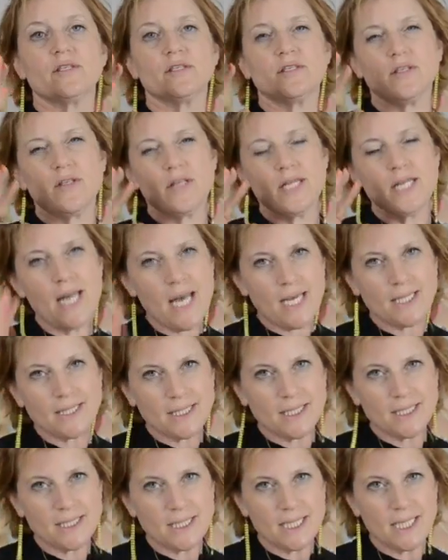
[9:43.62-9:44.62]
So the next
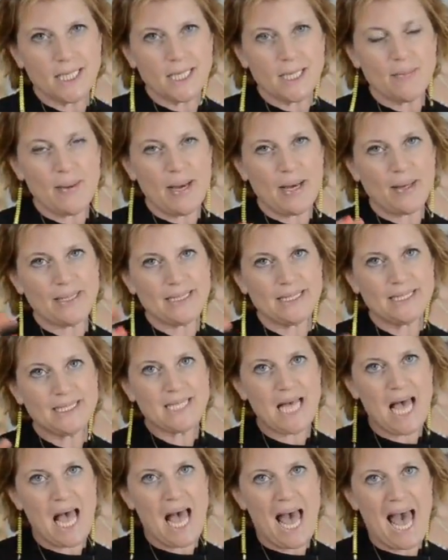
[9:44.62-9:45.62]
thing to think about
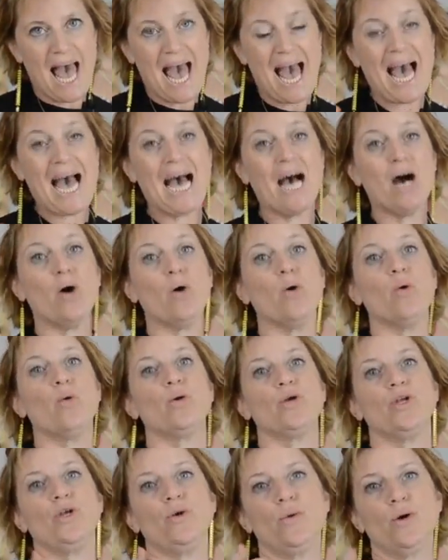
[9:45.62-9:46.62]
is
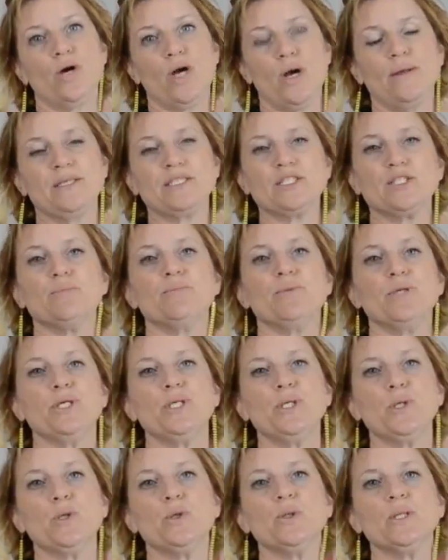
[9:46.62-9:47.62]
how you are going to
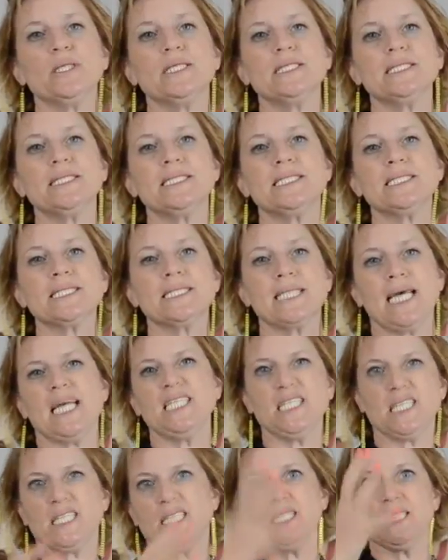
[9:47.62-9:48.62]
put your
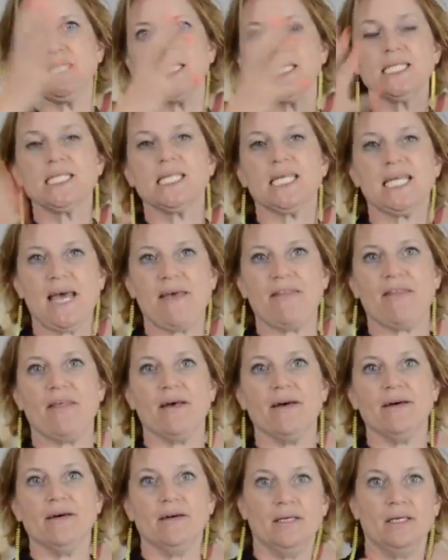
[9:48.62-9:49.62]
skeleton
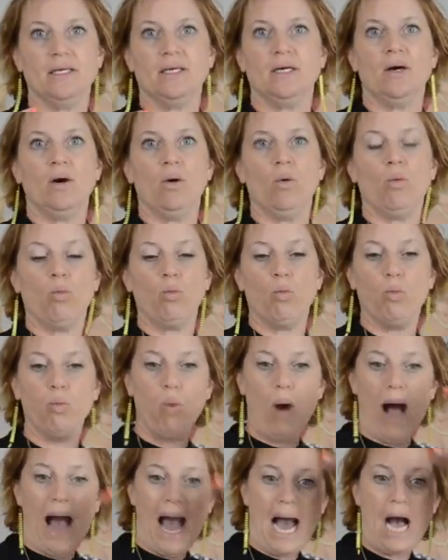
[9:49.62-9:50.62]
together.
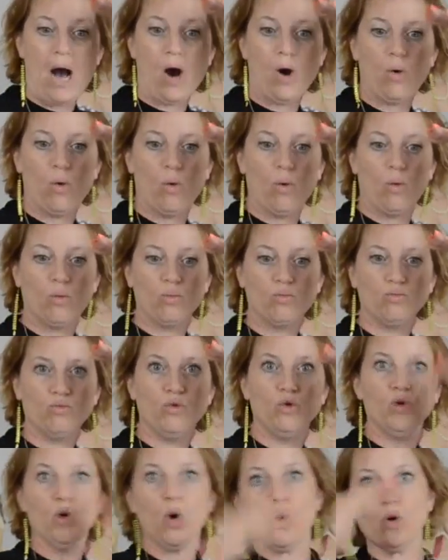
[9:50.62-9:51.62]
how
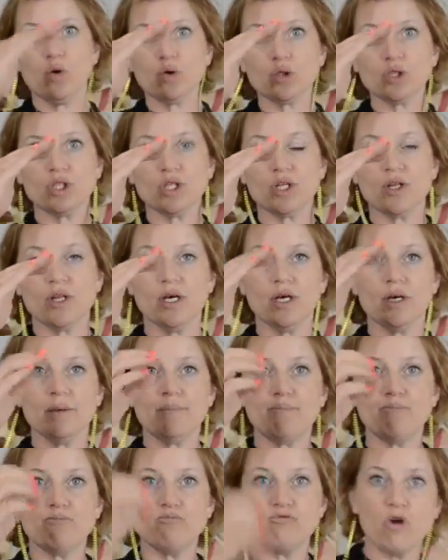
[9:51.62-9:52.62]
long do the
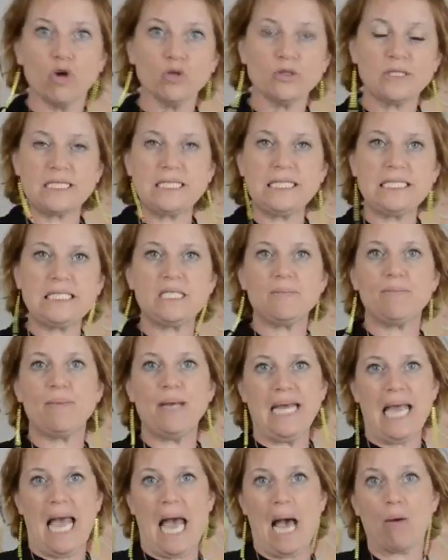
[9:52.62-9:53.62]
rods need to
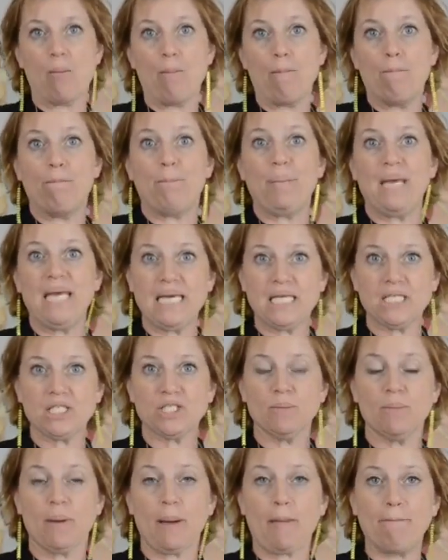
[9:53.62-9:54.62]
be, how big
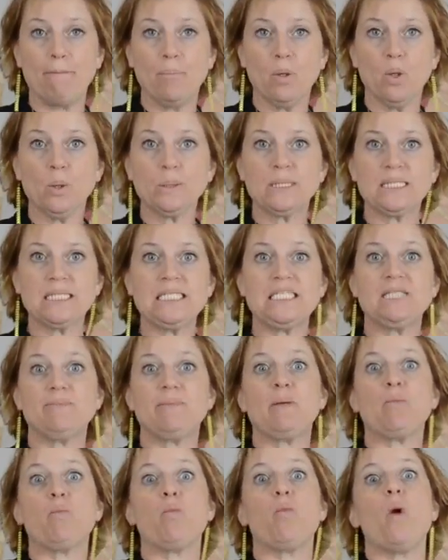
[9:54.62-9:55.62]
do my boards need to
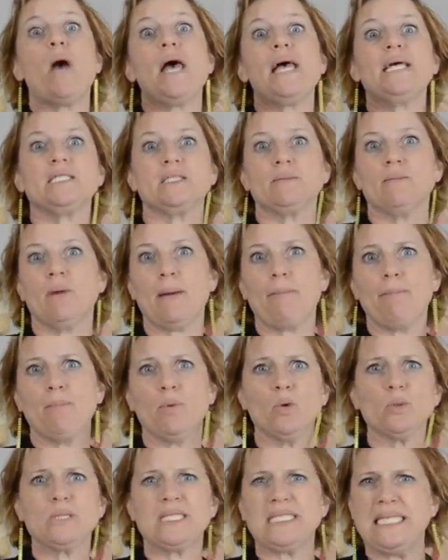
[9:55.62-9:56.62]
be, where do my
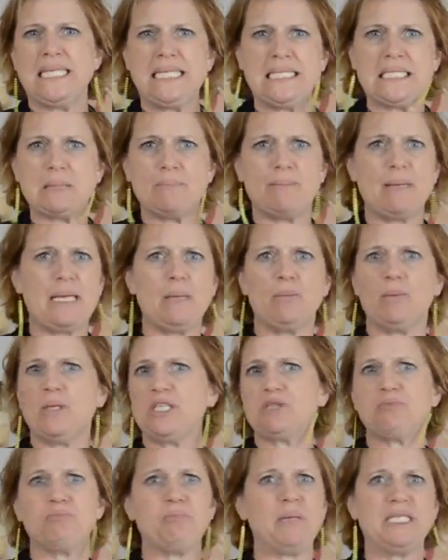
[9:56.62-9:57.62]
boards need to be,
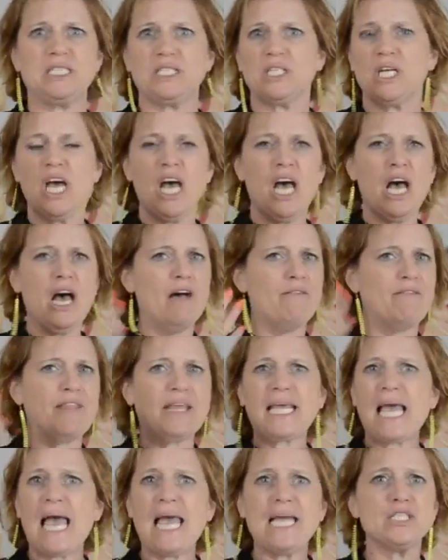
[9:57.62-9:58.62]
which bit of
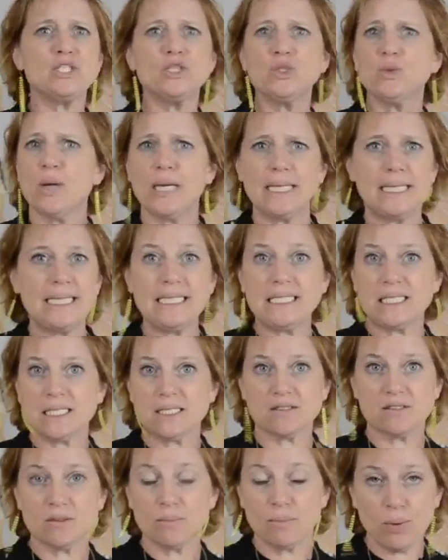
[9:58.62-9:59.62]
the cake do I need
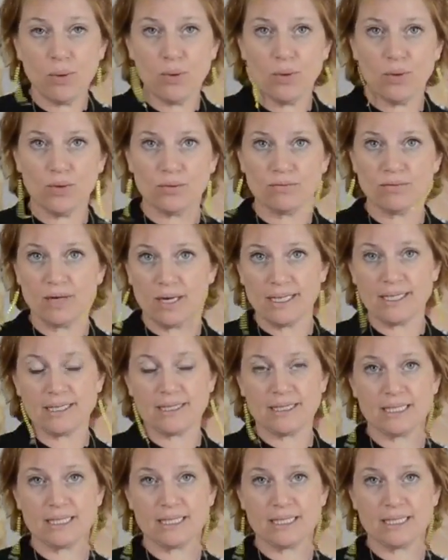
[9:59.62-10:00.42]
to support, right?